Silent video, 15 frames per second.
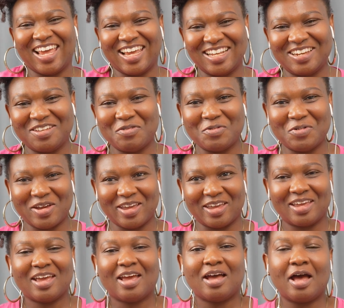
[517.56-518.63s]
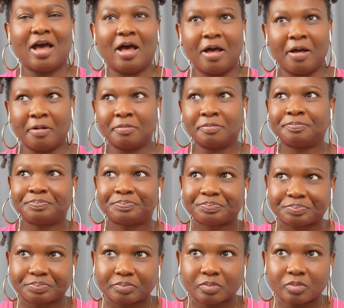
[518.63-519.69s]
Anyway, um,
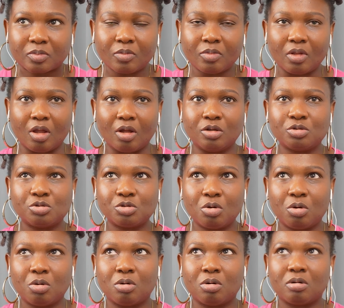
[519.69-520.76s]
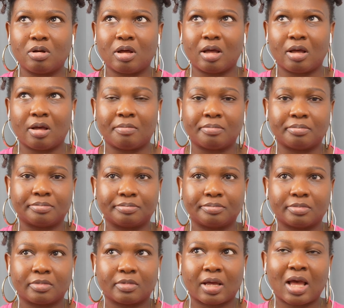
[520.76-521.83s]
so
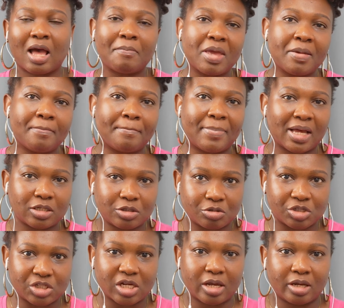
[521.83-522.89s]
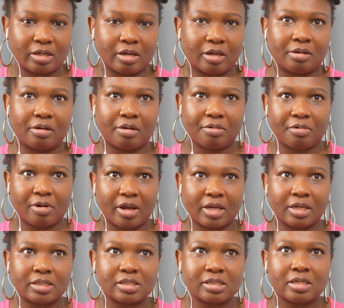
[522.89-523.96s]
coming back to China,
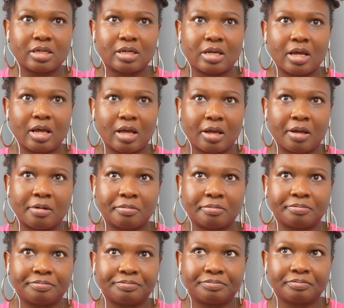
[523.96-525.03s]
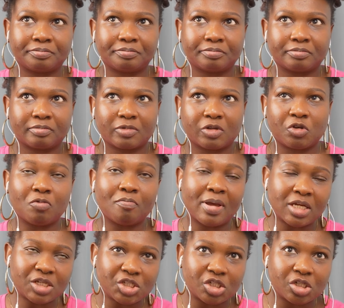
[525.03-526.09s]
right? Um, you
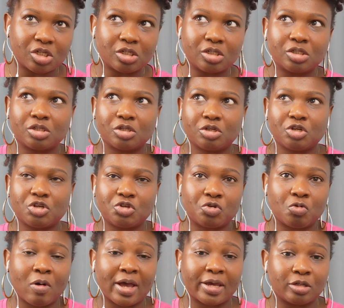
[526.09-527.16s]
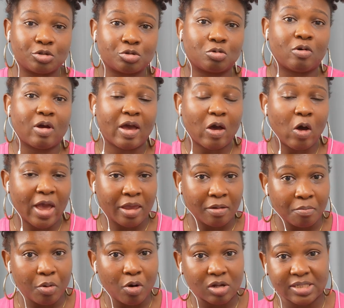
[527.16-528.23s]
mentioned you are into
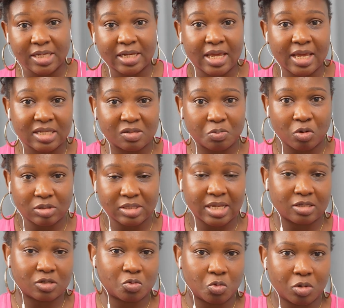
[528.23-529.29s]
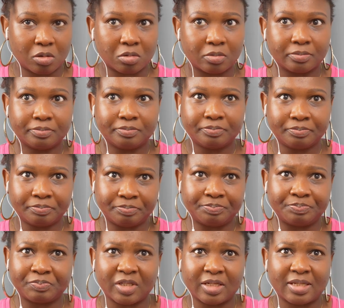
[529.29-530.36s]
import and export as well.
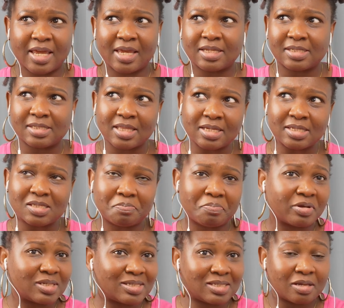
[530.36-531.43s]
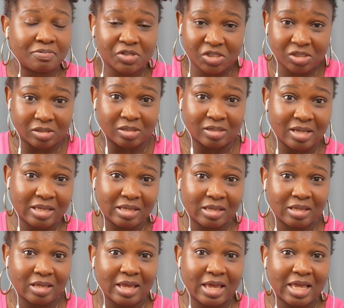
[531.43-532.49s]
There's this perception,
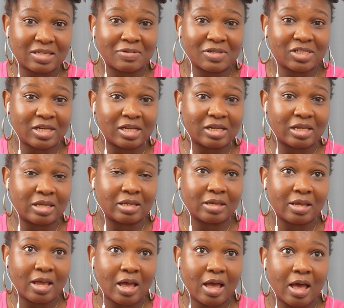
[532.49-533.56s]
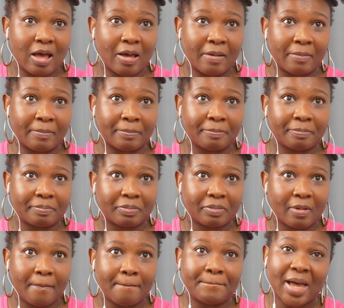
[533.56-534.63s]
especially
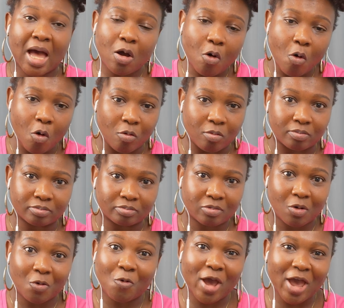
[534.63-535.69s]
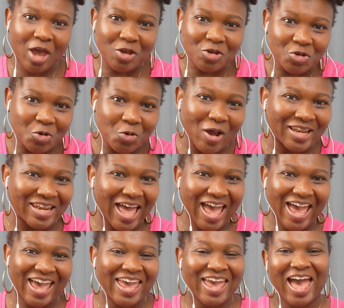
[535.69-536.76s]
back home, where you and
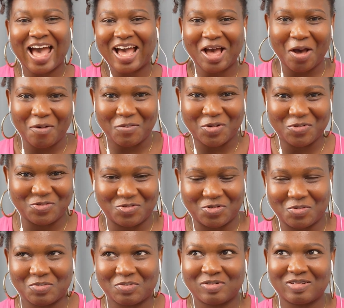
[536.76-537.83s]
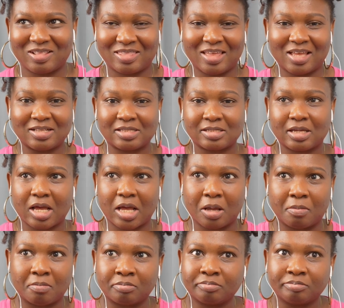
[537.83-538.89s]
I are coming from, that
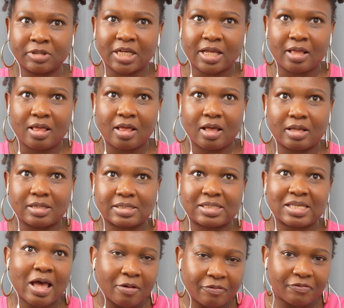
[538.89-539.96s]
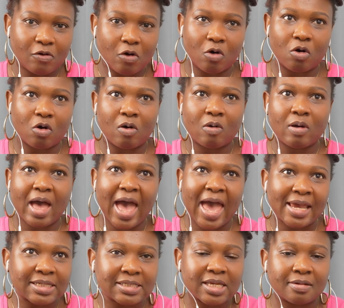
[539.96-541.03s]
stuff or
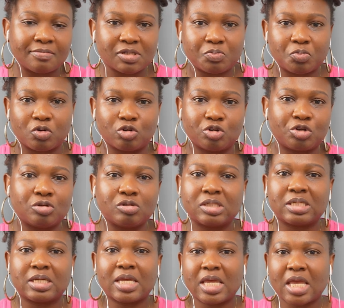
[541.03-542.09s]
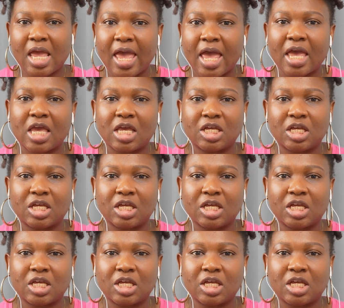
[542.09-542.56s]
items produced here